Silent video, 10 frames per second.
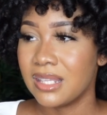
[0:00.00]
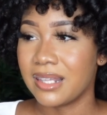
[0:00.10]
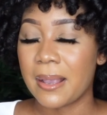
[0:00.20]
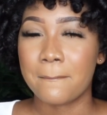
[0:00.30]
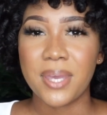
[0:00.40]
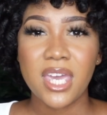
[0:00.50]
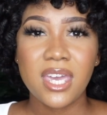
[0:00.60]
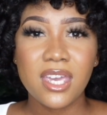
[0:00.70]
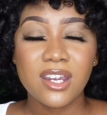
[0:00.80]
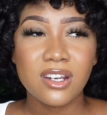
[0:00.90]
like
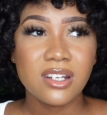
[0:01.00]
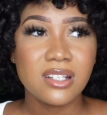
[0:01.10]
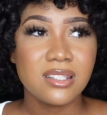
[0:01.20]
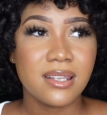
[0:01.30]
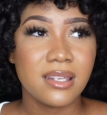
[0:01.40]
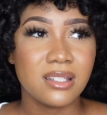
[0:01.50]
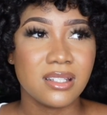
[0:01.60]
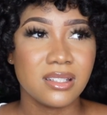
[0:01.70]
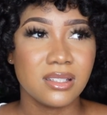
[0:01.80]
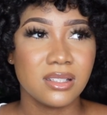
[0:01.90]
pears
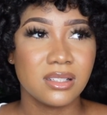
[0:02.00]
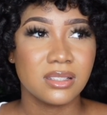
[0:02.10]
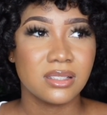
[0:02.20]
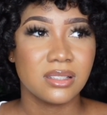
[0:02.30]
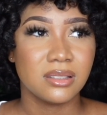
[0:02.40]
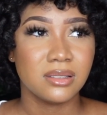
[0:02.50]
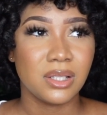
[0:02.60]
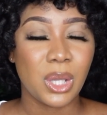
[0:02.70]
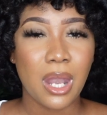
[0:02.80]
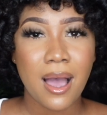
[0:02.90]
and
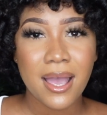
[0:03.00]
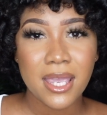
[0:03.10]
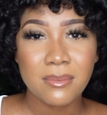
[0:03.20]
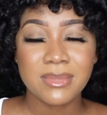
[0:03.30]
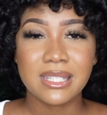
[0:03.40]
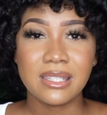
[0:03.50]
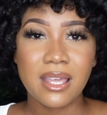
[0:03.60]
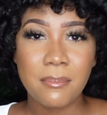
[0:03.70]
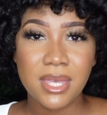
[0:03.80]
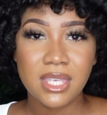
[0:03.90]
limes,
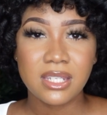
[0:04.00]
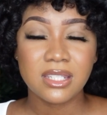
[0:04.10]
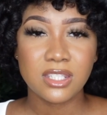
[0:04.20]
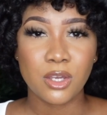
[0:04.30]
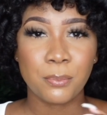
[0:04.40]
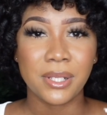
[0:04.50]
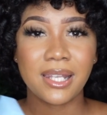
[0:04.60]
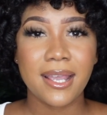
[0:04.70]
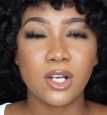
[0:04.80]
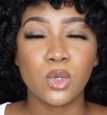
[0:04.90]
lemons, but
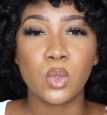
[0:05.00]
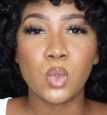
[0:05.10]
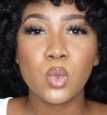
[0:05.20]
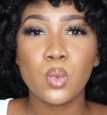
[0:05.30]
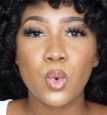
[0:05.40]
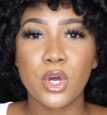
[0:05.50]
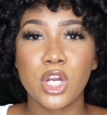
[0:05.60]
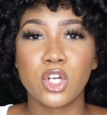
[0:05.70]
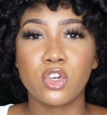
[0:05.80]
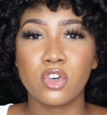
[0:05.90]
like a cool
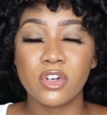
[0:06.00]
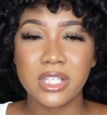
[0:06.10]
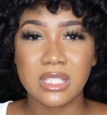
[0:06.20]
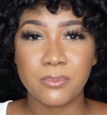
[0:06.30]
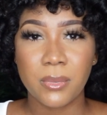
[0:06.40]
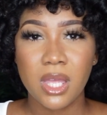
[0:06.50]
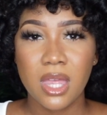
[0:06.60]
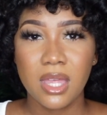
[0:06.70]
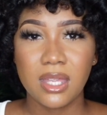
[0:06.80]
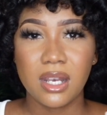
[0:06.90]
water
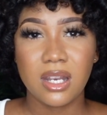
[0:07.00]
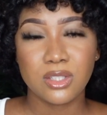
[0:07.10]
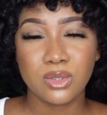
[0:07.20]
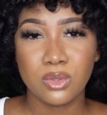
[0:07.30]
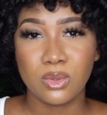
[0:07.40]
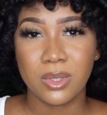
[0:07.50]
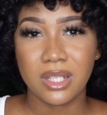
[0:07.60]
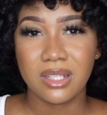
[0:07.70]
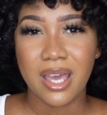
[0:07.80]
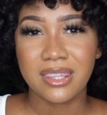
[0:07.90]
crispness to
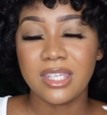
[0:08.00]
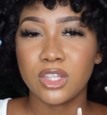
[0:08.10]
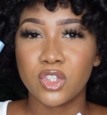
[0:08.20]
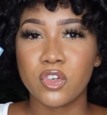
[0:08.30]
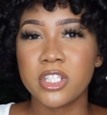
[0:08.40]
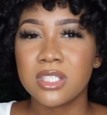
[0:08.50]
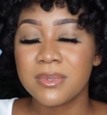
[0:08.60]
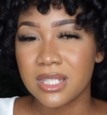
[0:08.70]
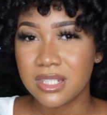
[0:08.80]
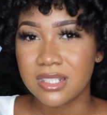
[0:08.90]
it. I think the
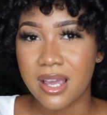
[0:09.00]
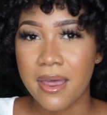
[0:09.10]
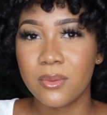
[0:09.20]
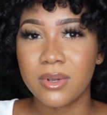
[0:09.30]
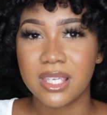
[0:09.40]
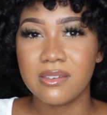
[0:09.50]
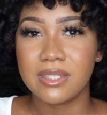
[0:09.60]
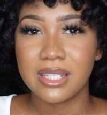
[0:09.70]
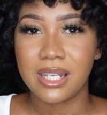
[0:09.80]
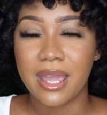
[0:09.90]
crispness is kind of what
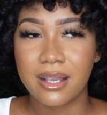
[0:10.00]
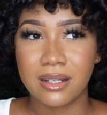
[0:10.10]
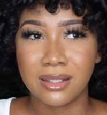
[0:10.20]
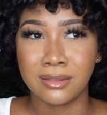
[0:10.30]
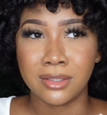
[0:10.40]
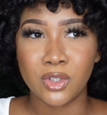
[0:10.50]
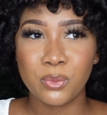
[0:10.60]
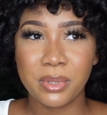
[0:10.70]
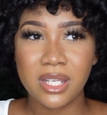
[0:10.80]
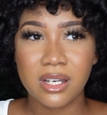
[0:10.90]
gives it like a little
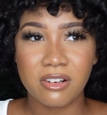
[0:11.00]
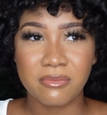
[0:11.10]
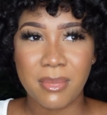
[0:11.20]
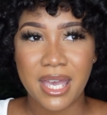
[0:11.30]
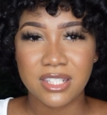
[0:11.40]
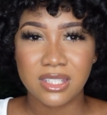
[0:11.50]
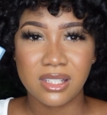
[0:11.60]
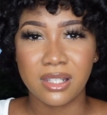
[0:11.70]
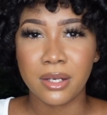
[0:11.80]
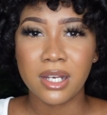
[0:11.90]
bit of
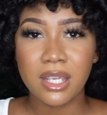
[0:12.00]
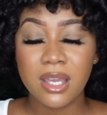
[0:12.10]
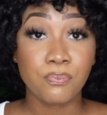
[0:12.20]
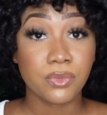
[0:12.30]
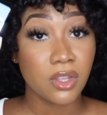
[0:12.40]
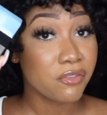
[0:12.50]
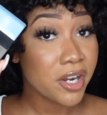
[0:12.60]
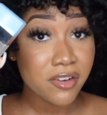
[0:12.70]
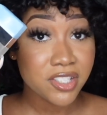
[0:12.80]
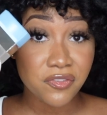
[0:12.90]
masculinity. The
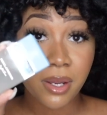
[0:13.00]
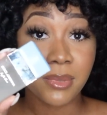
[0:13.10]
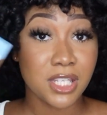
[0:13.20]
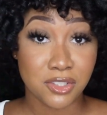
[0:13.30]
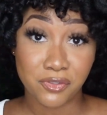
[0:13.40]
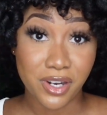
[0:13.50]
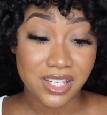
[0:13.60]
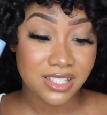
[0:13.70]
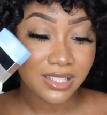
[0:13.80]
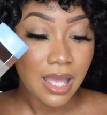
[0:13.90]
fragrance family is
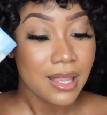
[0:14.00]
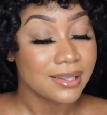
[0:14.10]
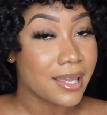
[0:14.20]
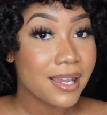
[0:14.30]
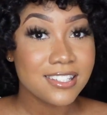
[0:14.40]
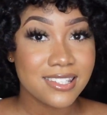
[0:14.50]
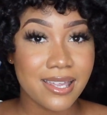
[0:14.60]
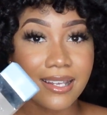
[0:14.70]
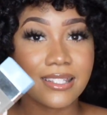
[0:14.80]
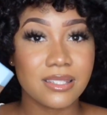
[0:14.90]
fresh. Like I
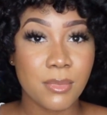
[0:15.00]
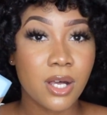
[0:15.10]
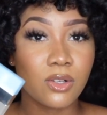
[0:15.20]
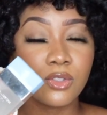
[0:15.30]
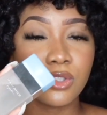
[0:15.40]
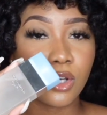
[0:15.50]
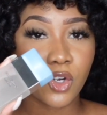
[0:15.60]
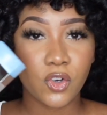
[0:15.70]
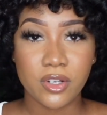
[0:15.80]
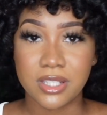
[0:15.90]
said, it smells
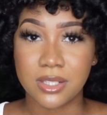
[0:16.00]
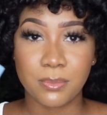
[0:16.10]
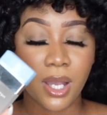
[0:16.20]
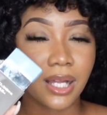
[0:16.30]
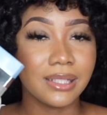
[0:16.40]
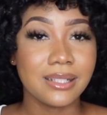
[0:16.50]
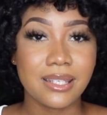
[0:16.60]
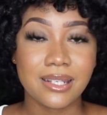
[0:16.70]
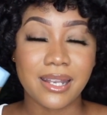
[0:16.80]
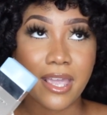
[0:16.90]
crisp,
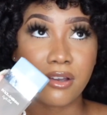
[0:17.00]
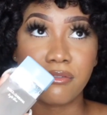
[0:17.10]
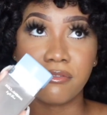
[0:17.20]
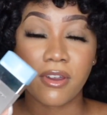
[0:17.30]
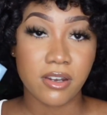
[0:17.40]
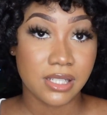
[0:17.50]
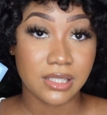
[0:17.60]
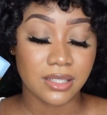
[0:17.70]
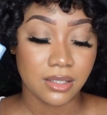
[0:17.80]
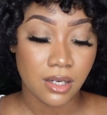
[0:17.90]
clean, like very
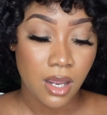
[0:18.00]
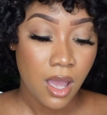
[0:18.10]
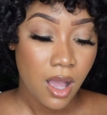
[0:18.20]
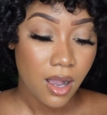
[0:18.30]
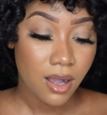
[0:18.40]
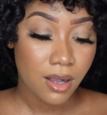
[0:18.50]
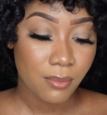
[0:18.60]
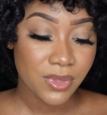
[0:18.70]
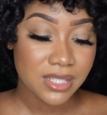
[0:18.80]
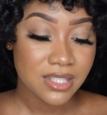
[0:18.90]
clean.
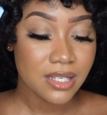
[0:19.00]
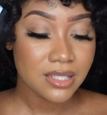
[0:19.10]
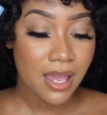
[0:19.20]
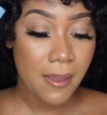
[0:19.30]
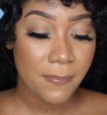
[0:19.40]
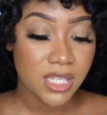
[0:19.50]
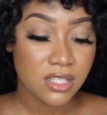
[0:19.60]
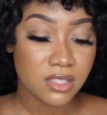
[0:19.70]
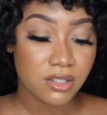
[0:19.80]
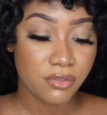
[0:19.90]
The scent type
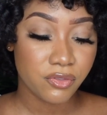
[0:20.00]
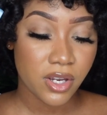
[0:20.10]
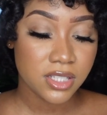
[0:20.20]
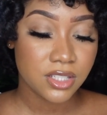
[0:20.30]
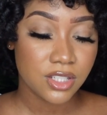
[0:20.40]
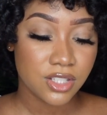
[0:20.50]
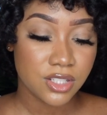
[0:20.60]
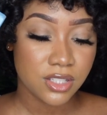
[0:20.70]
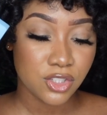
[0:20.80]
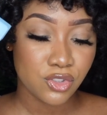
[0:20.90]
is fresh
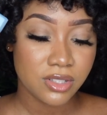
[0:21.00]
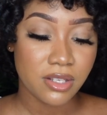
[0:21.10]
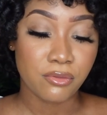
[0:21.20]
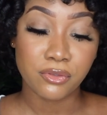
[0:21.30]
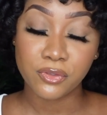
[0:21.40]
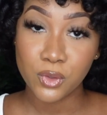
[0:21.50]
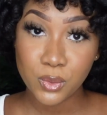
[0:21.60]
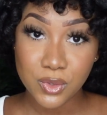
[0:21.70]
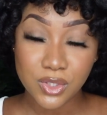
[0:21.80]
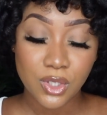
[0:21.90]
citrus and
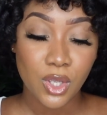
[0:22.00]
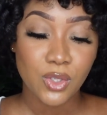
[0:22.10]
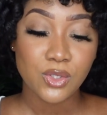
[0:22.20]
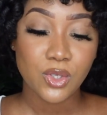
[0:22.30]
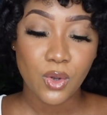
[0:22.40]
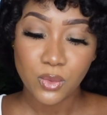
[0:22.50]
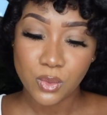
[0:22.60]
fruits, So